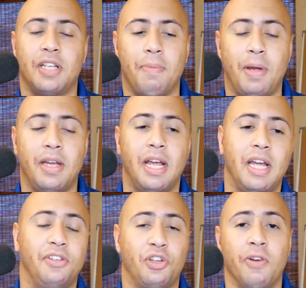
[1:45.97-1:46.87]
I paid
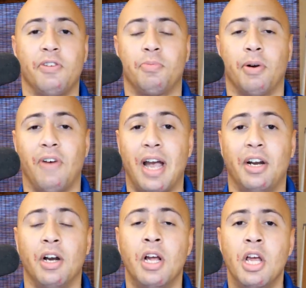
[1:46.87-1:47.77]
a service
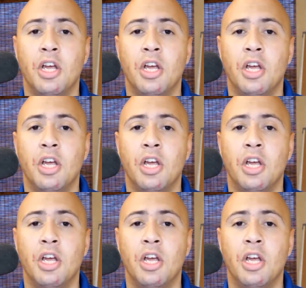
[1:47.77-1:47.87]
provider